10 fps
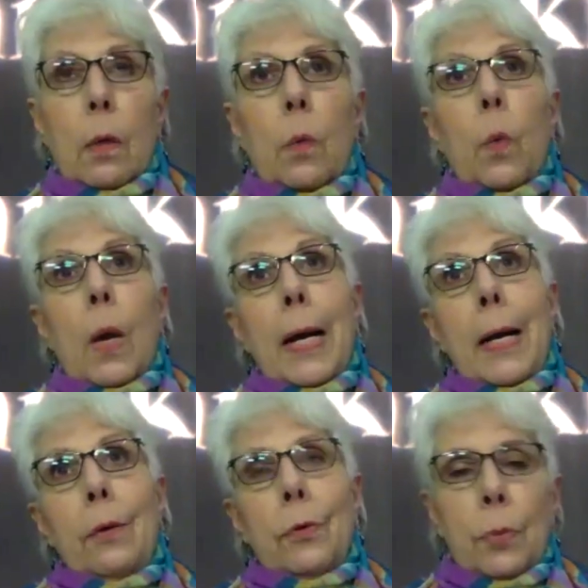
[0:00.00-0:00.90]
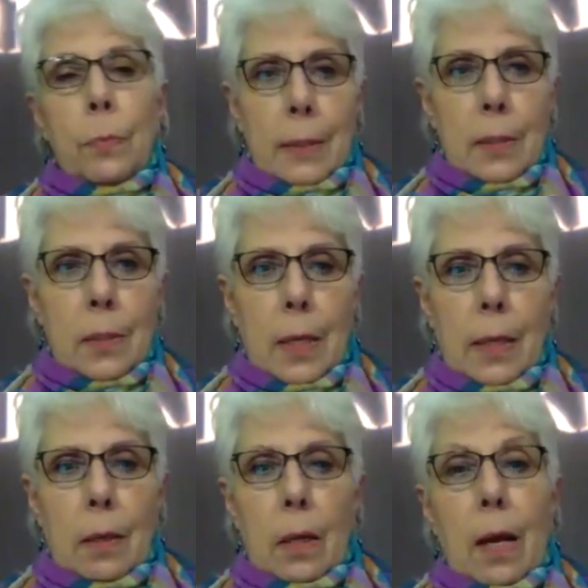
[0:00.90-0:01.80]
Wow, you might
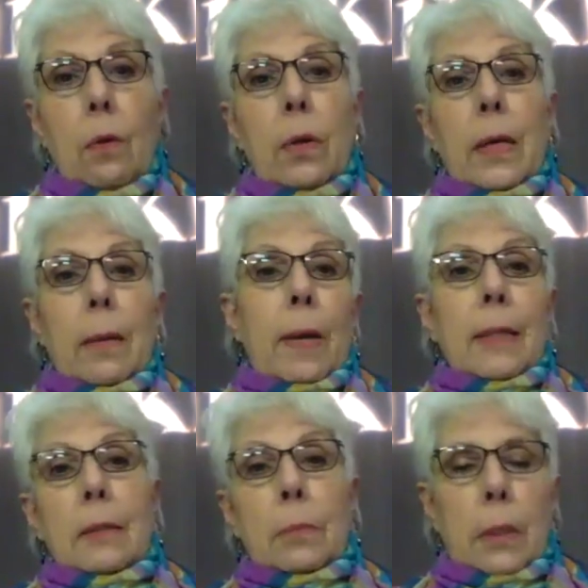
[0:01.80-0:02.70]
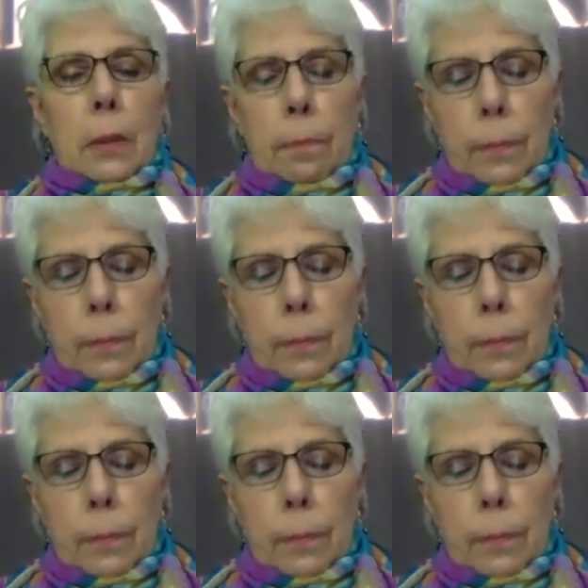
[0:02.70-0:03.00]
say, how can I possibly?